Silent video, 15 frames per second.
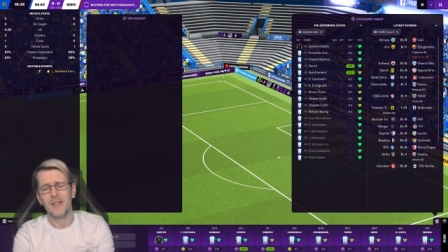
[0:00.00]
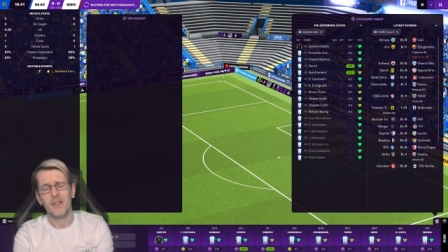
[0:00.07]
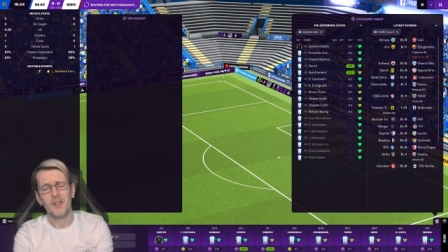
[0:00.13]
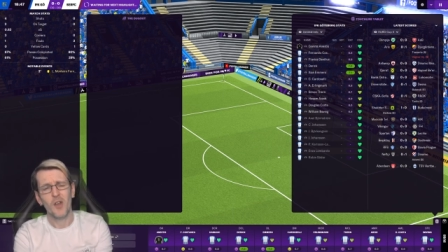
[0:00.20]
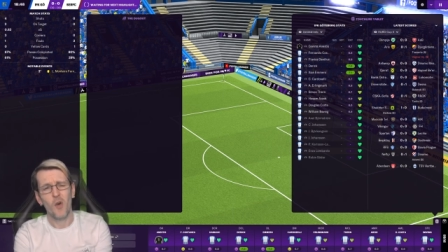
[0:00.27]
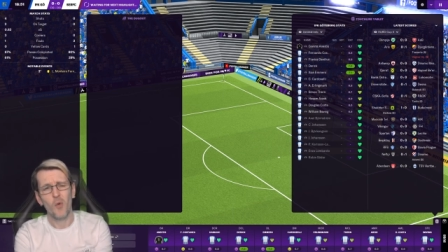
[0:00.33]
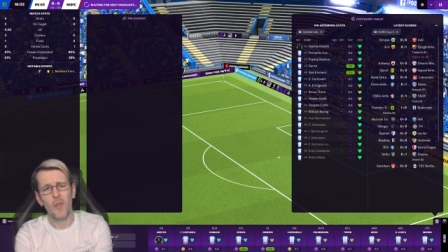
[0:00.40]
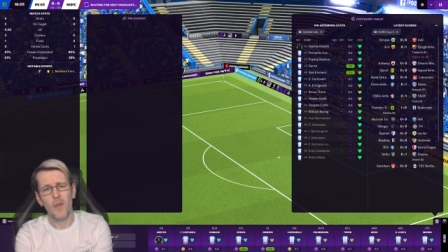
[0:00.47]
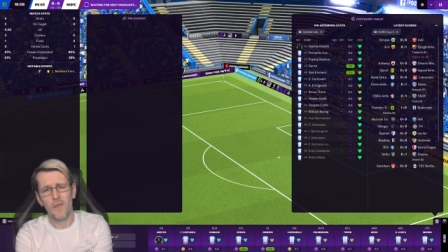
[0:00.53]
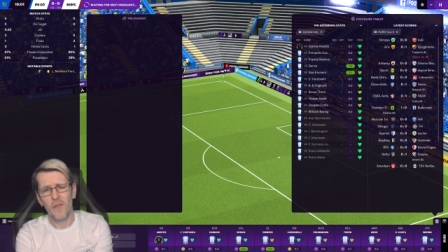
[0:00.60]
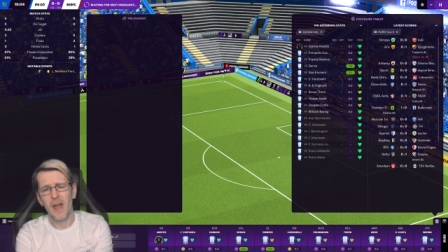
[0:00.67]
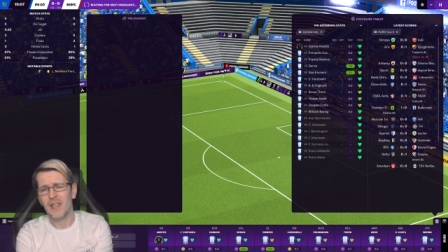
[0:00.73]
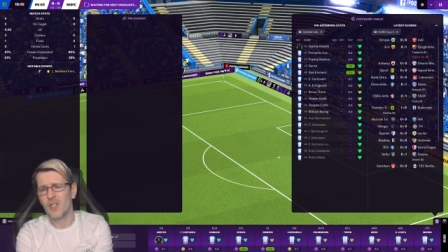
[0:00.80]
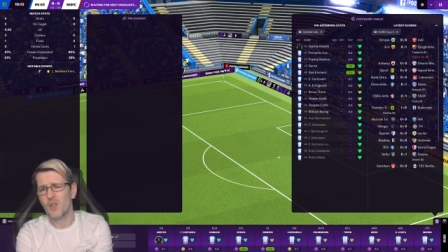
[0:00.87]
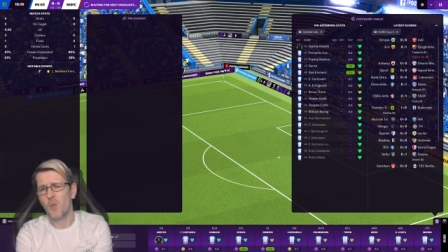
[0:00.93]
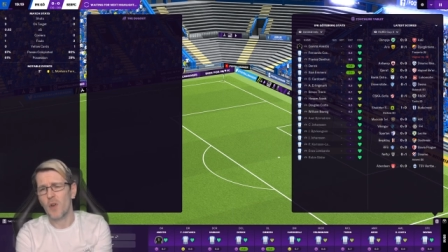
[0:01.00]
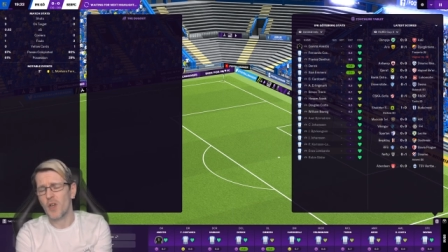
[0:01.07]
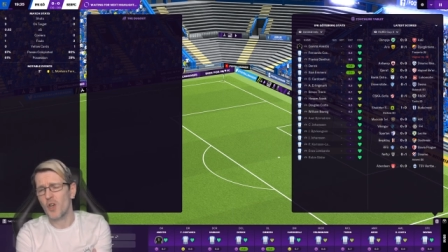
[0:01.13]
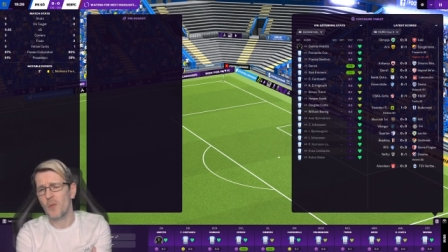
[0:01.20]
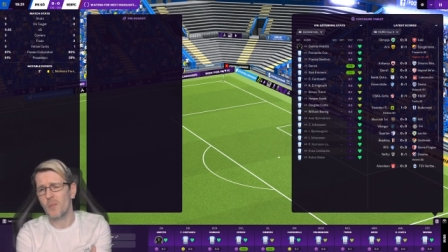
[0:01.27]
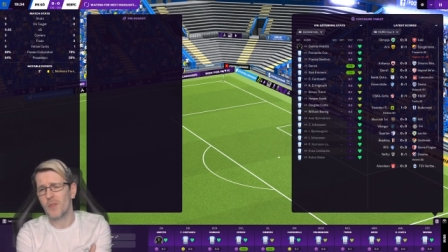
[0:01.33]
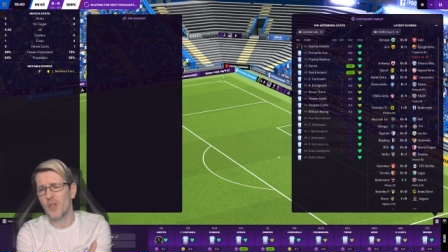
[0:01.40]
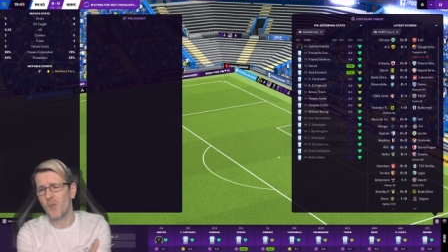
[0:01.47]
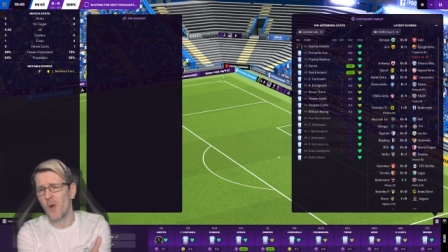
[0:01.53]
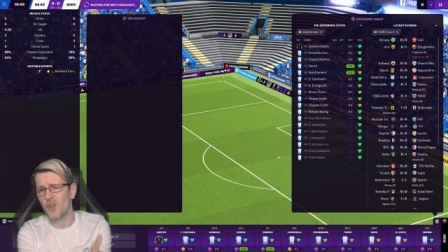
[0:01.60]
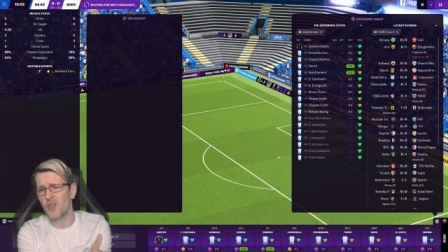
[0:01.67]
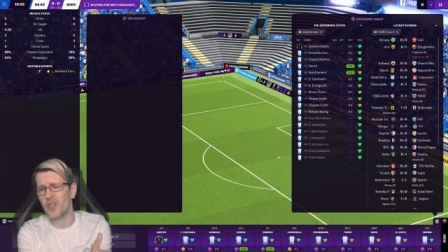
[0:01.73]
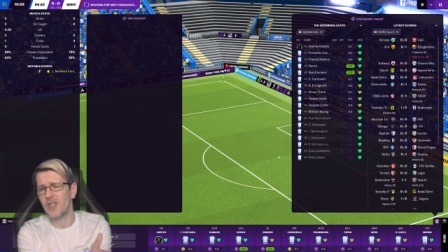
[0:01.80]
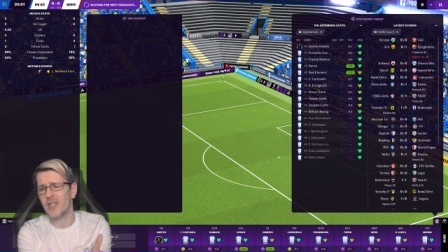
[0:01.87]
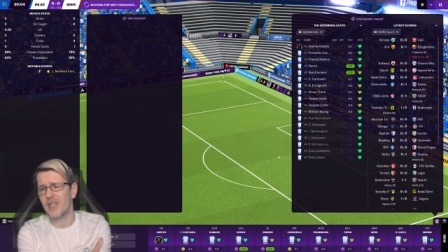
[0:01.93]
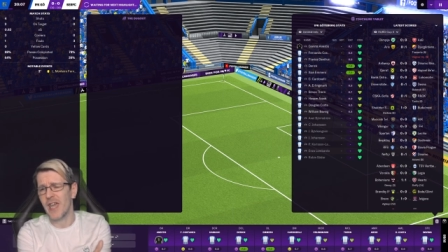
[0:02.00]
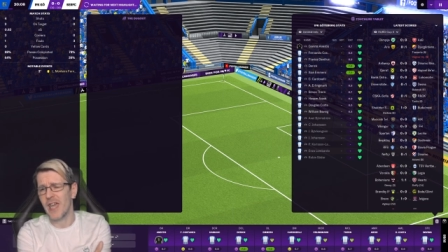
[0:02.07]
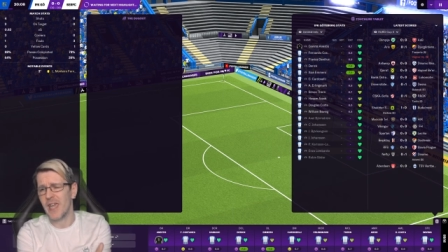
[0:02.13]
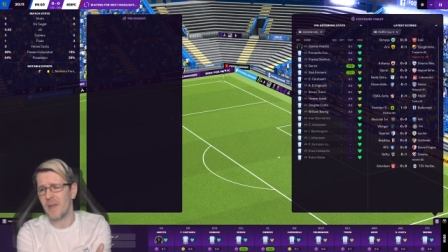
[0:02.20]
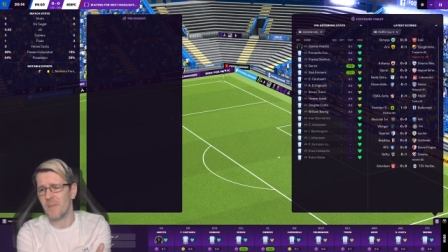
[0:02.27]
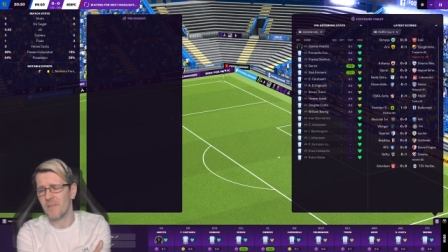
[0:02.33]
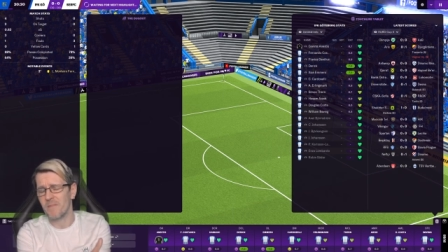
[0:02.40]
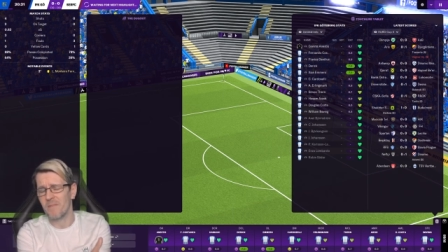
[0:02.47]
not all the fans want to come to watch this game.